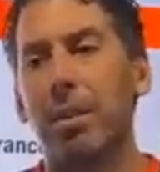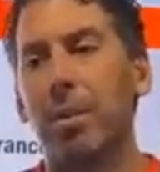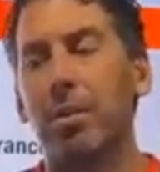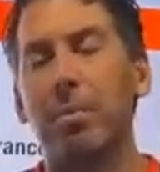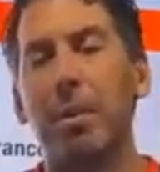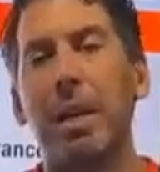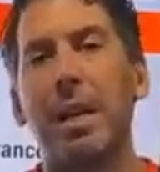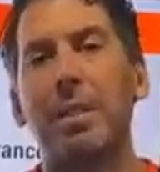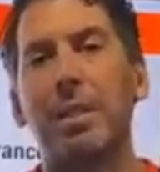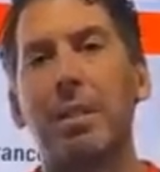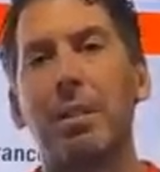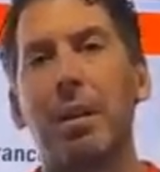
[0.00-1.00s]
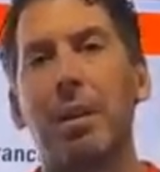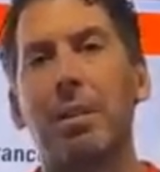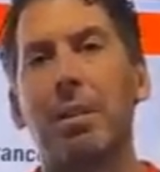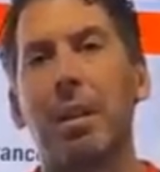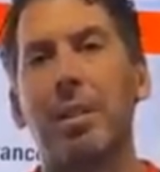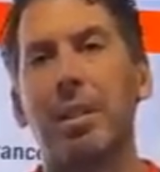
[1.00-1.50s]
use me as
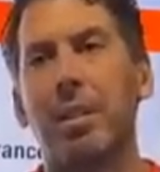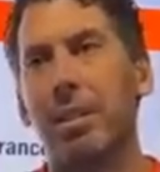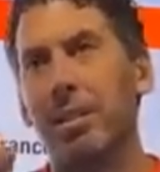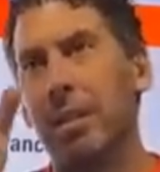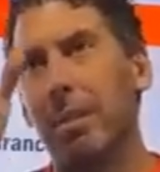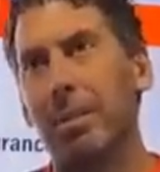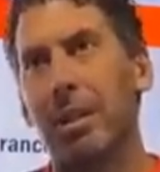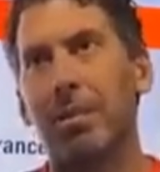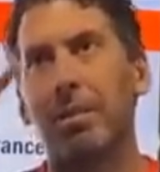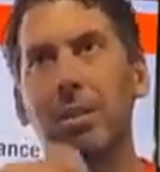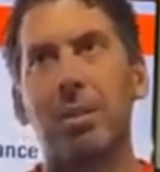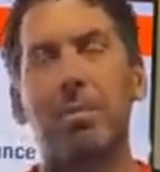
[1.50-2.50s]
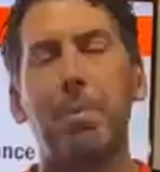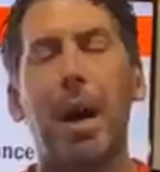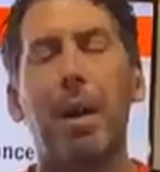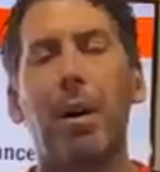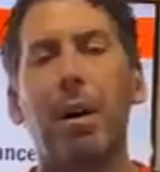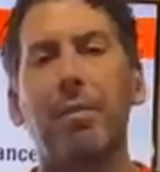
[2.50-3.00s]
something to
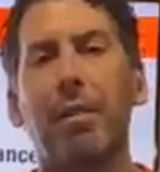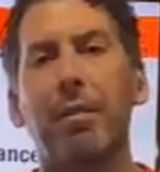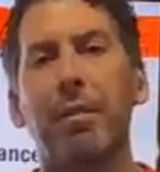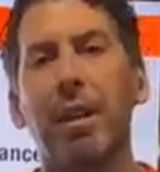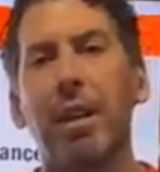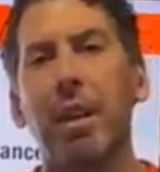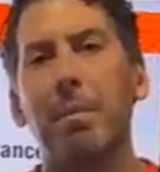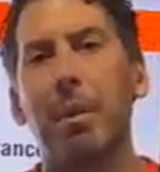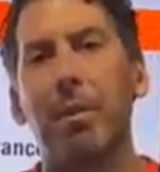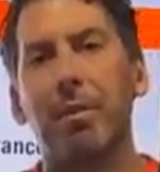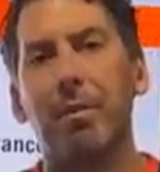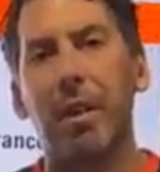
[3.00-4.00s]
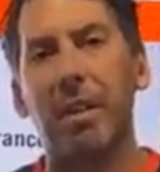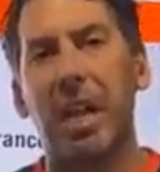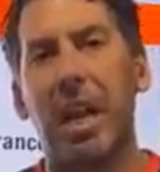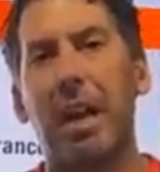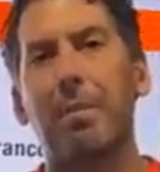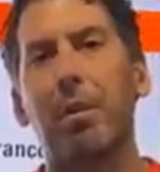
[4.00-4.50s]
spot off of. But the
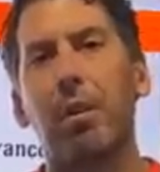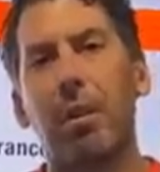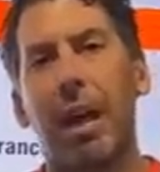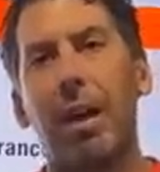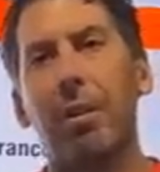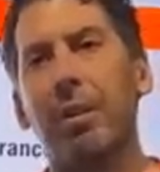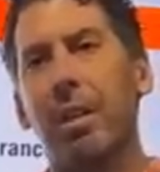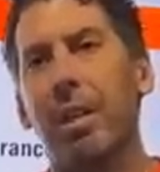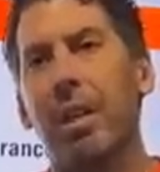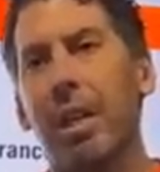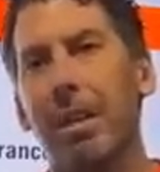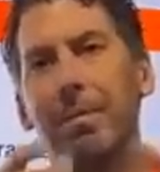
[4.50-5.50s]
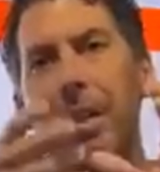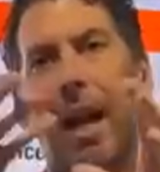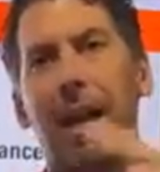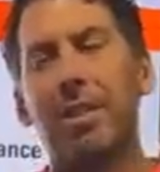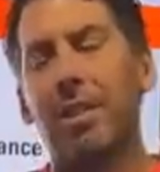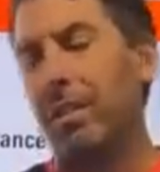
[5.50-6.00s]
front camera allowed him to
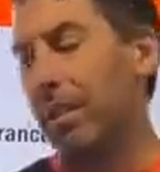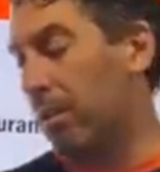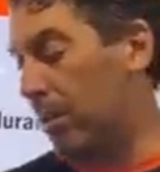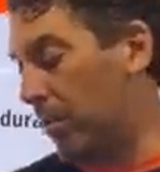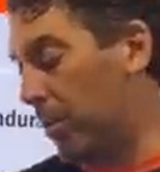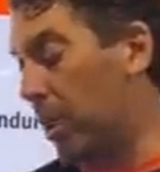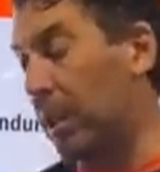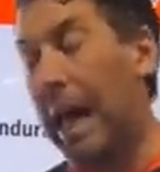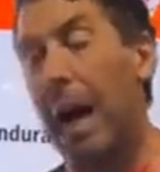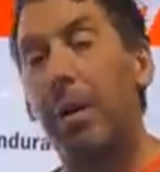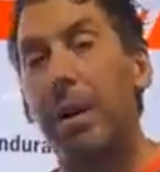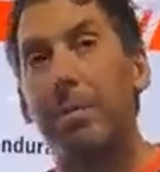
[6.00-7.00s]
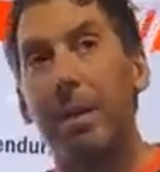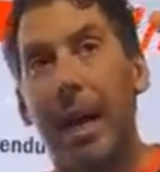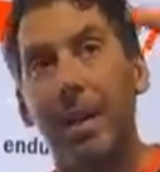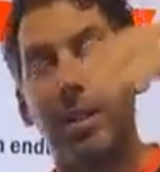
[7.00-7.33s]
actually, or would allow him to